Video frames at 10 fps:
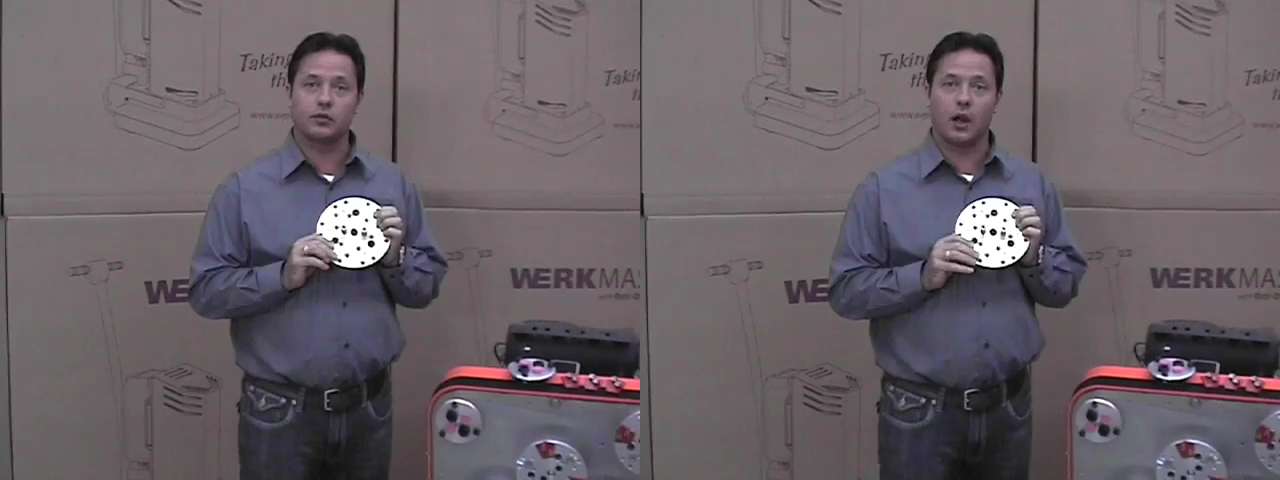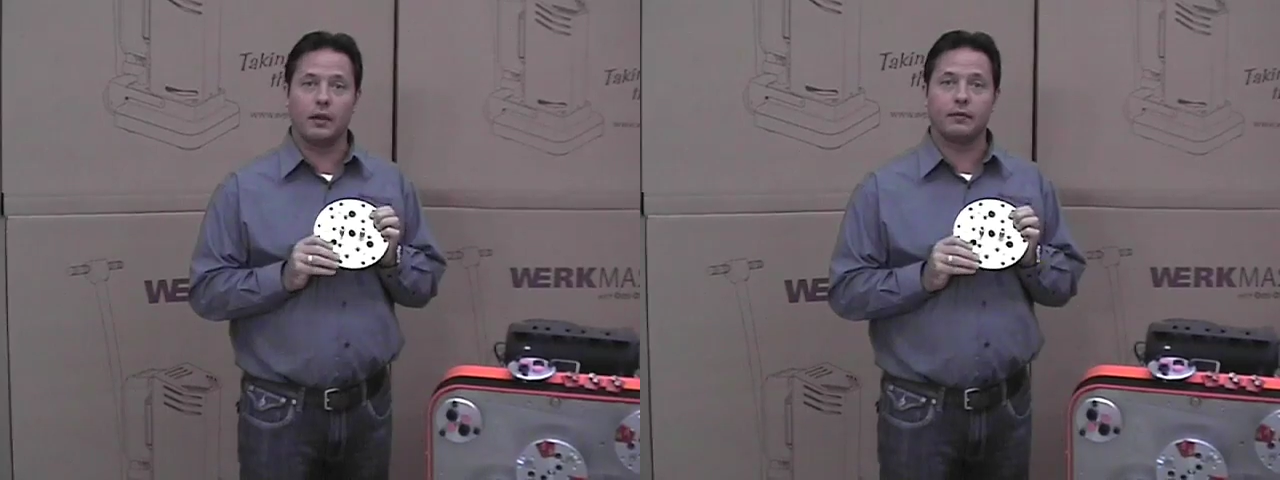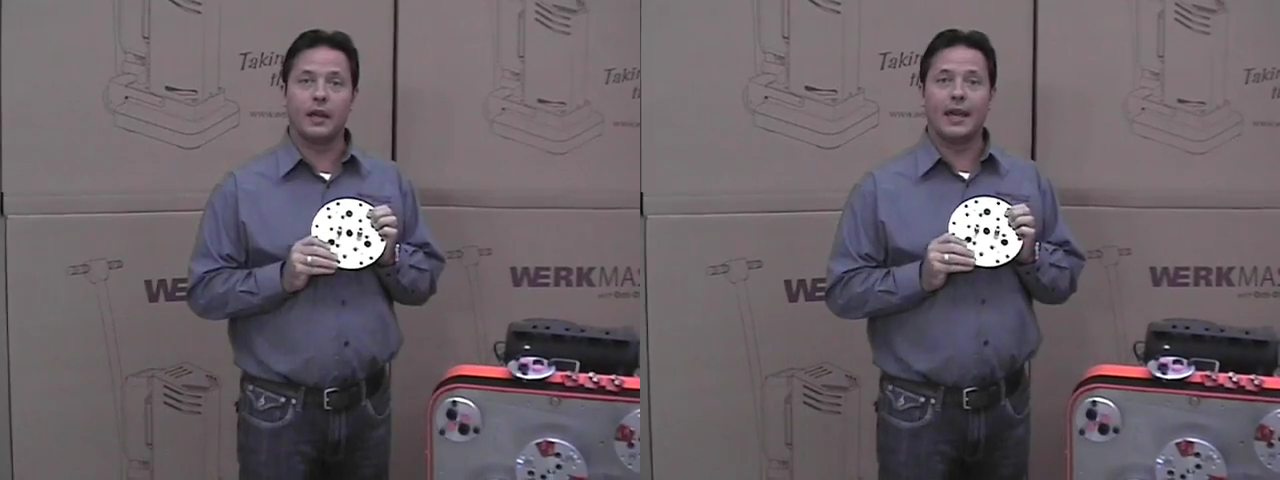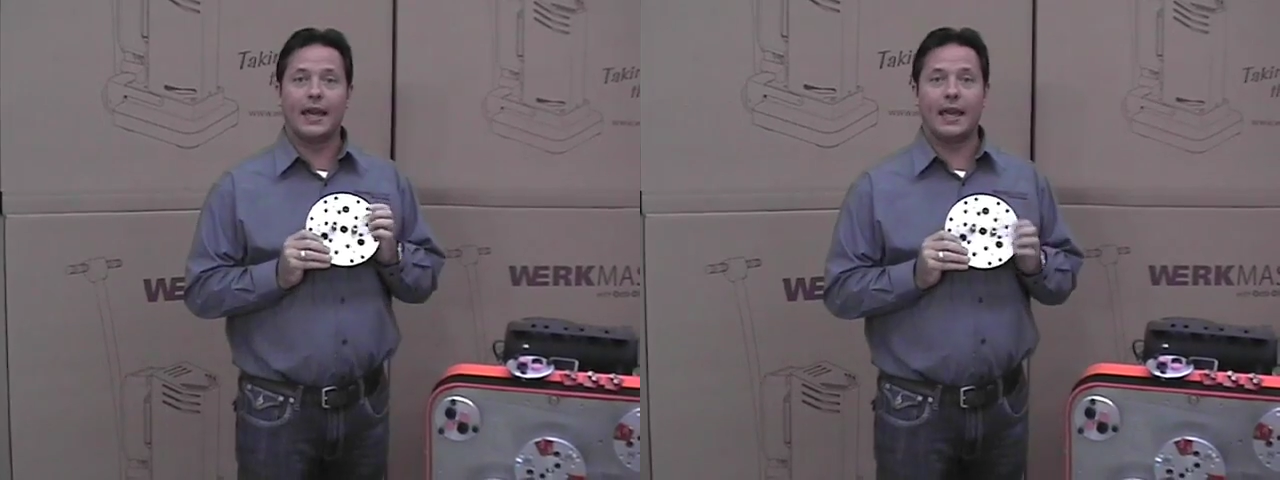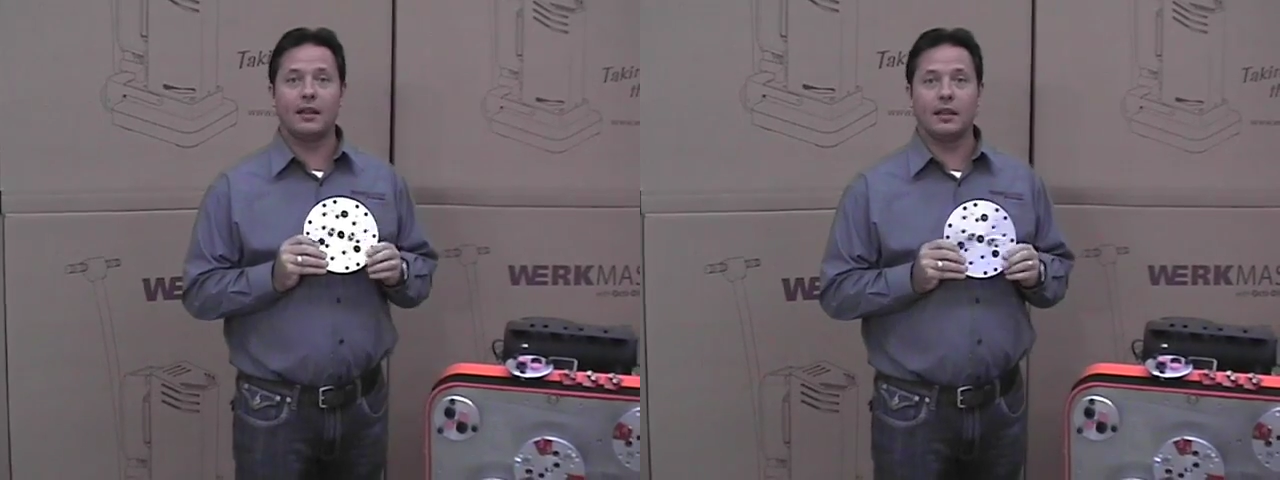drive
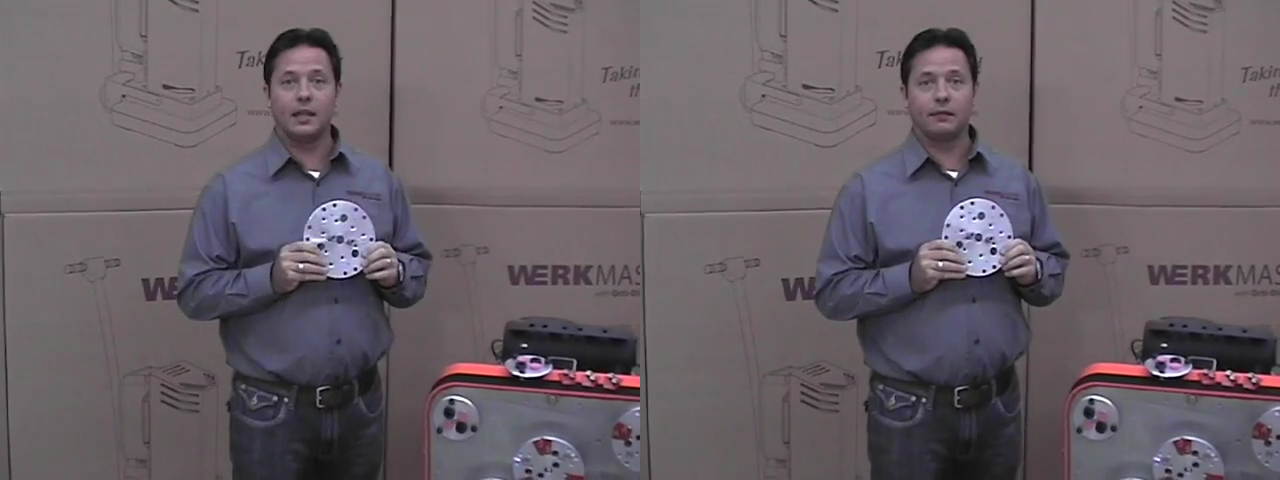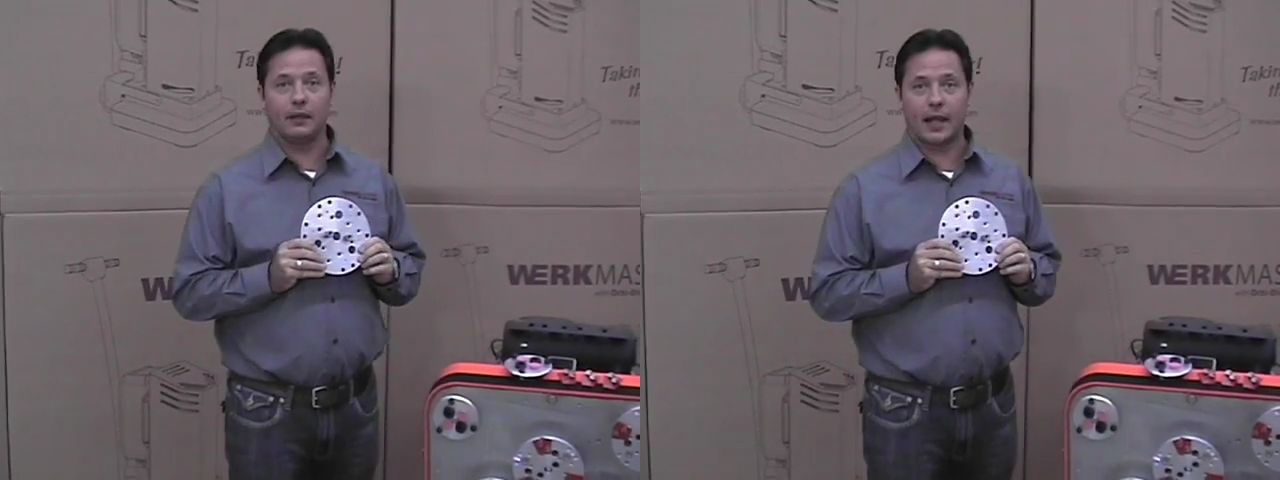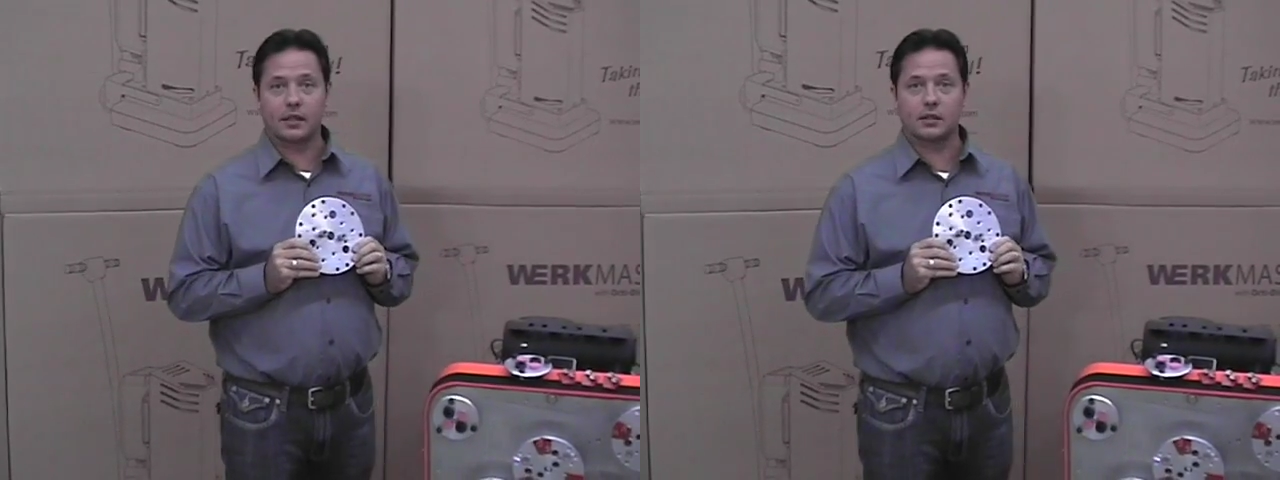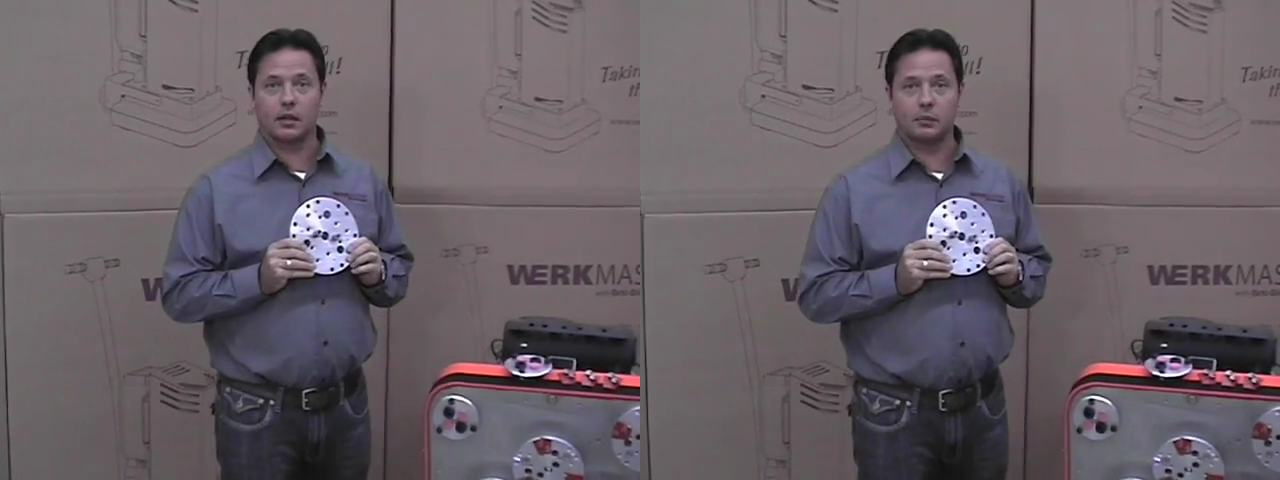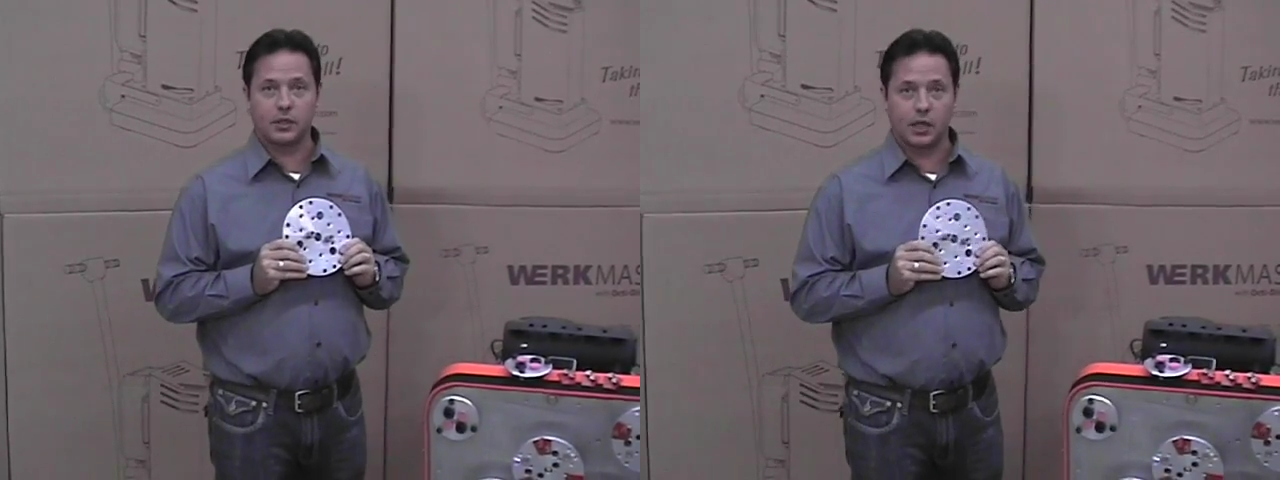in the flex
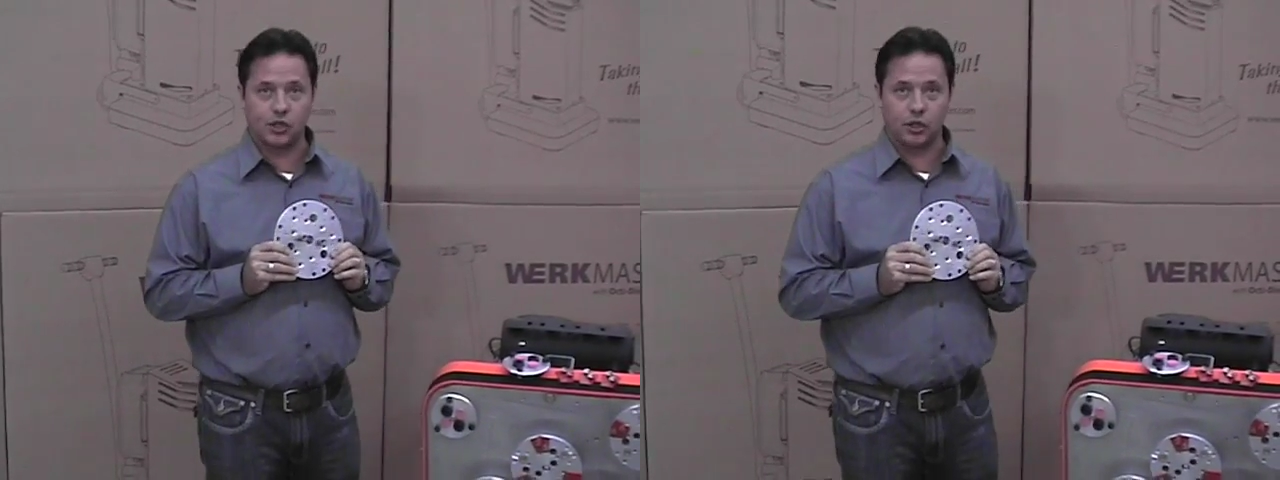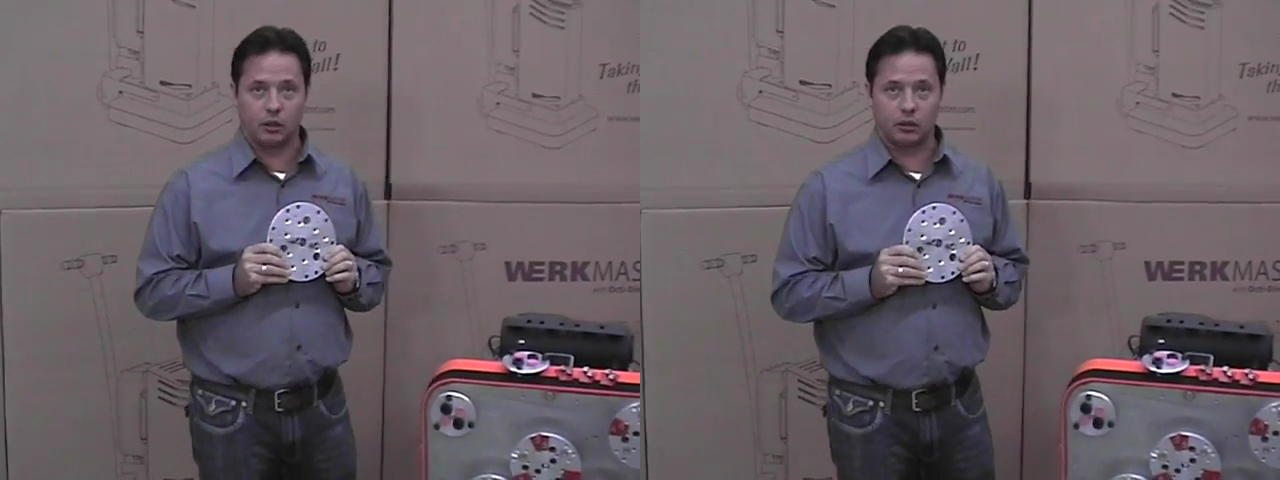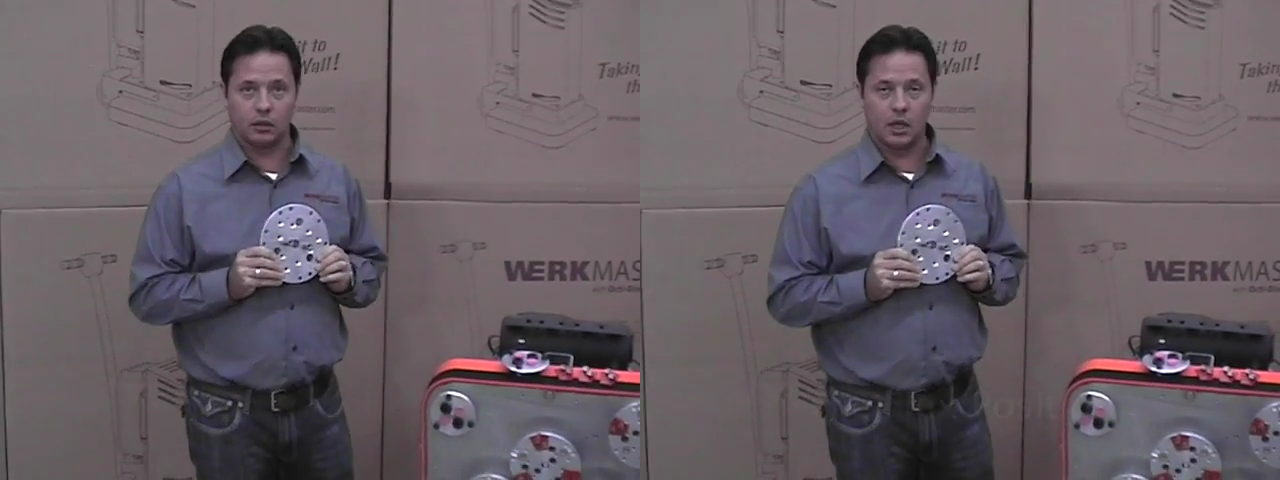position.